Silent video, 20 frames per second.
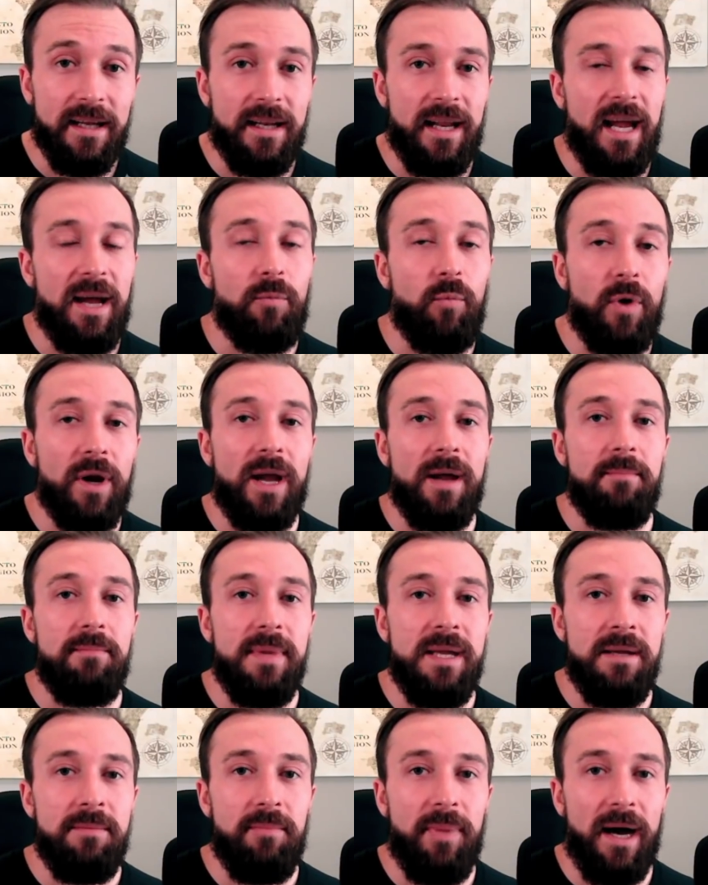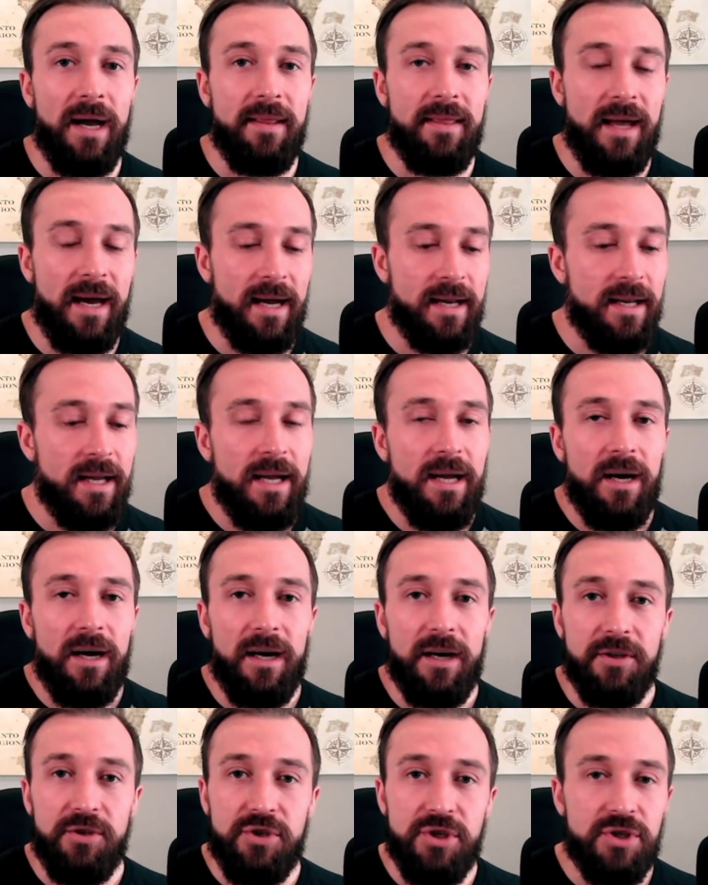And what I mean by that,
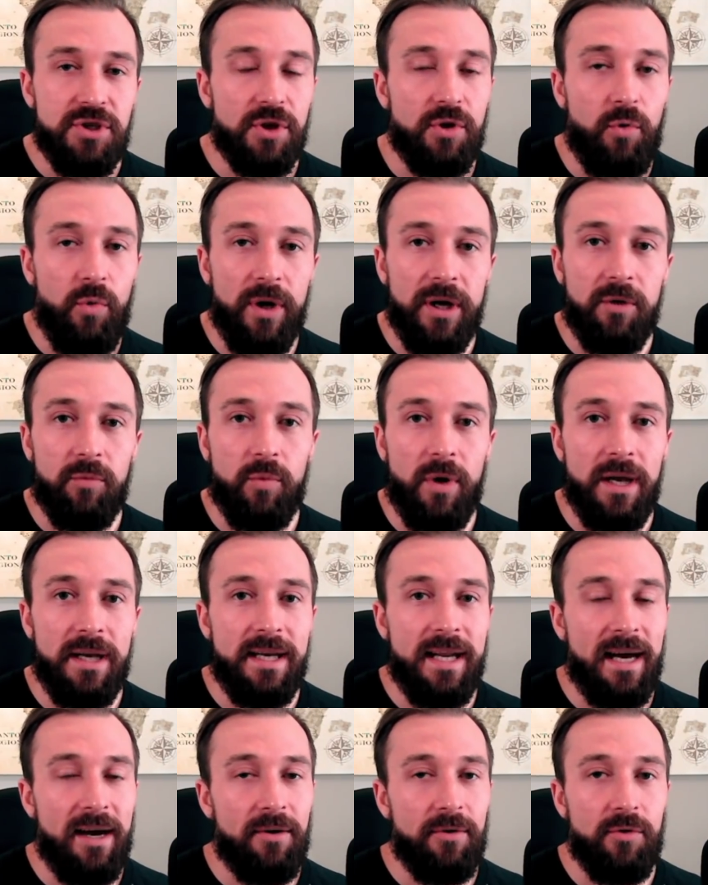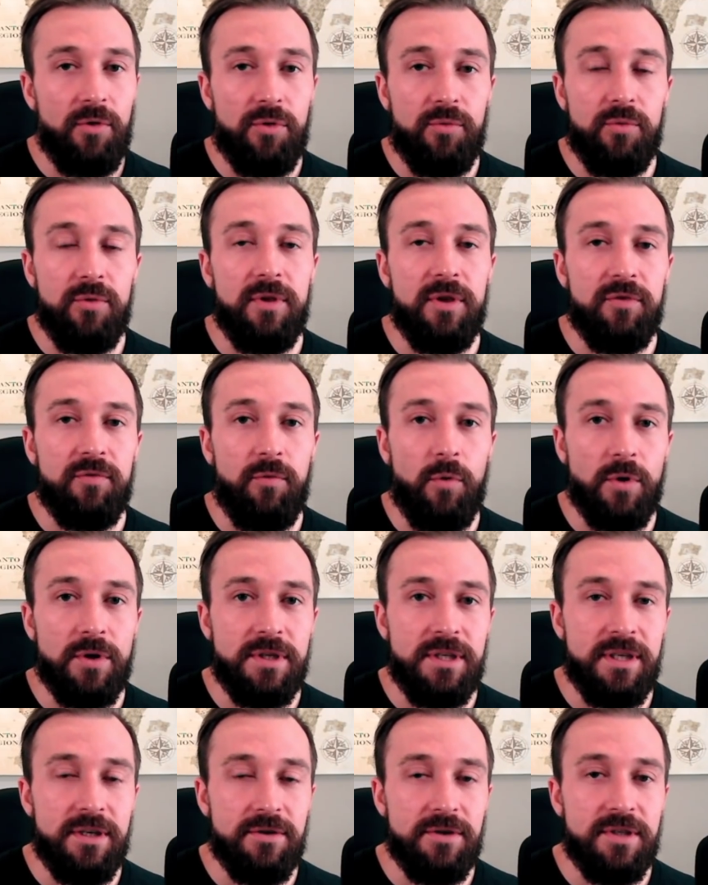just a quick rundown through this
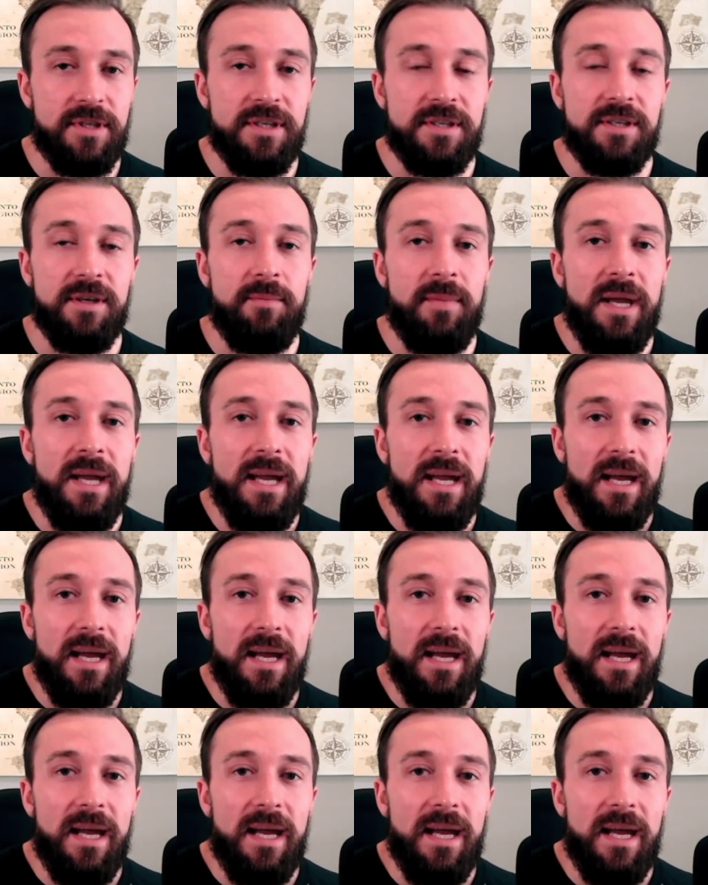4-tier system.